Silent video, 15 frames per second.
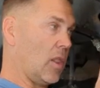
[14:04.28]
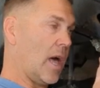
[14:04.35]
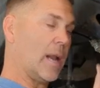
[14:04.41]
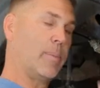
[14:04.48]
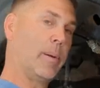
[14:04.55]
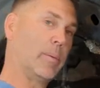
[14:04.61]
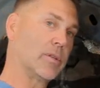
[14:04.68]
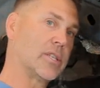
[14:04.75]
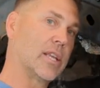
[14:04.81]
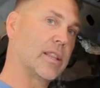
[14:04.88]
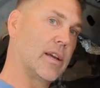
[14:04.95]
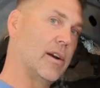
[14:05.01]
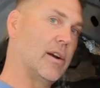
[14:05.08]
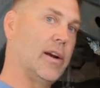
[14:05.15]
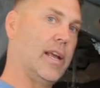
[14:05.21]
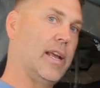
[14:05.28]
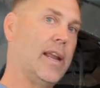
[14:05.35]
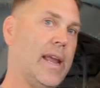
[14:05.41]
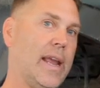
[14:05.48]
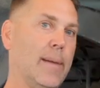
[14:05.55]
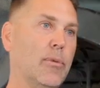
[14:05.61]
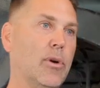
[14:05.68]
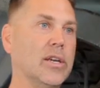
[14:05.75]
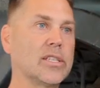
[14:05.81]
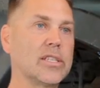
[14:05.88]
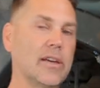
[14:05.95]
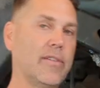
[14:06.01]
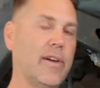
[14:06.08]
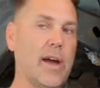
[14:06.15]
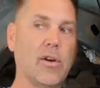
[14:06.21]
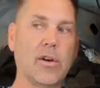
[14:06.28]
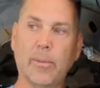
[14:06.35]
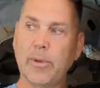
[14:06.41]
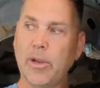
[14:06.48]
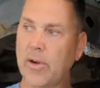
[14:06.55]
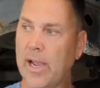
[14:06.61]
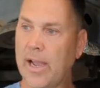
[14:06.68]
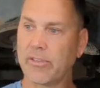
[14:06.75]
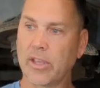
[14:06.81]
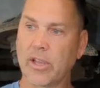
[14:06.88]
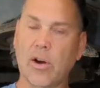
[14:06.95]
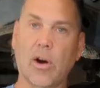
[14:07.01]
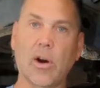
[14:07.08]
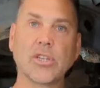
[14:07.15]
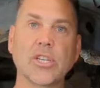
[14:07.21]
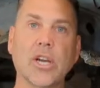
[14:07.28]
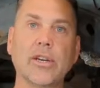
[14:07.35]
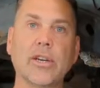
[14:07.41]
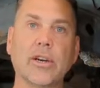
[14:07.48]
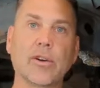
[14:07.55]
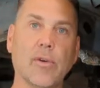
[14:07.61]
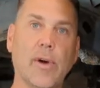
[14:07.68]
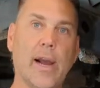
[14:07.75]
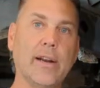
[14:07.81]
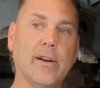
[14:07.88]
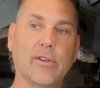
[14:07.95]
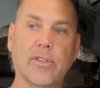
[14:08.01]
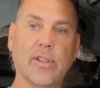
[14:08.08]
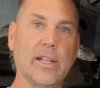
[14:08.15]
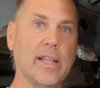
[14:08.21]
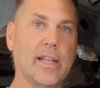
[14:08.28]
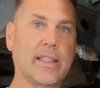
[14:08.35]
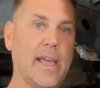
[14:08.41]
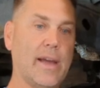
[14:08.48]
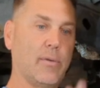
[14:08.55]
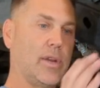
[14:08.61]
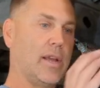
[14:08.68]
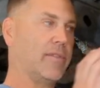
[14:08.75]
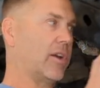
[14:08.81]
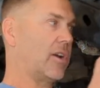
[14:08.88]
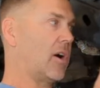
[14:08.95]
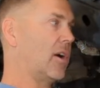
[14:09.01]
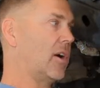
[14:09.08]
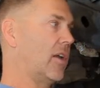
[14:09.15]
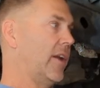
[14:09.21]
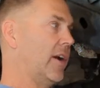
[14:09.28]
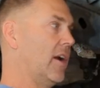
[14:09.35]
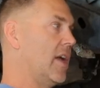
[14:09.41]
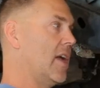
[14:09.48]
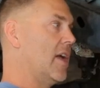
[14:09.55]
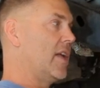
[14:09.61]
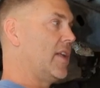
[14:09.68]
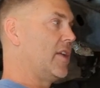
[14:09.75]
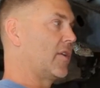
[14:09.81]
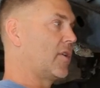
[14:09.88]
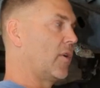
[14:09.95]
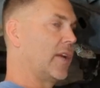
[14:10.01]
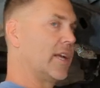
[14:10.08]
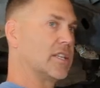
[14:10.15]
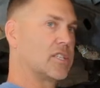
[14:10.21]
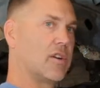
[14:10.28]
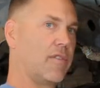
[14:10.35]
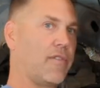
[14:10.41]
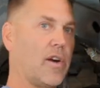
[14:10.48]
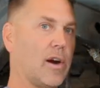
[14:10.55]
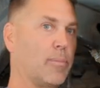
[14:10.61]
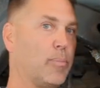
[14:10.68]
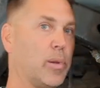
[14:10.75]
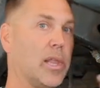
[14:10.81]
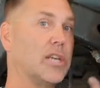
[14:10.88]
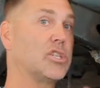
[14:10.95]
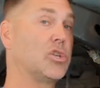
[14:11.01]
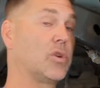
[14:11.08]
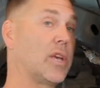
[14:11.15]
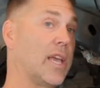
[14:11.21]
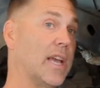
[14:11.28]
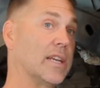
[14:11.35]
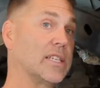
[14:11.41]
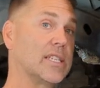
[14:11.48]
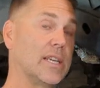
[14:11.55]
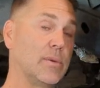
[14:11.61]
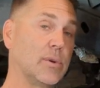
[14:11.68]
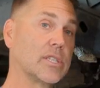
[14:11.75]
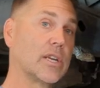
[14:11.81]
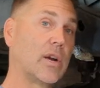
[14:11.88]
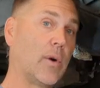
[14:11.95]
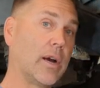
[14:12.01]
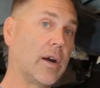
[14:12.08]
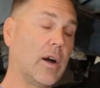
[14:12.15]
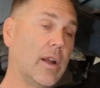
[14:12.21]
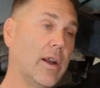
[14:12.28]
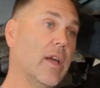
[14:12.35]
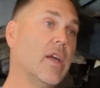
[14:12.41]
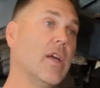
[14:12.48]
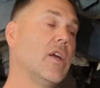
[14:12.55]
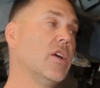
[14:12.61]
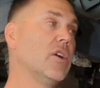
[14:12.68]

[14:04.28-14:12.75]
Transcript: know, a lot of people sit there and hammer us of how come you don't have the guards on your grinder and thing like that. When you have a guard on there, you can only get so far, plus you can't see what's going on.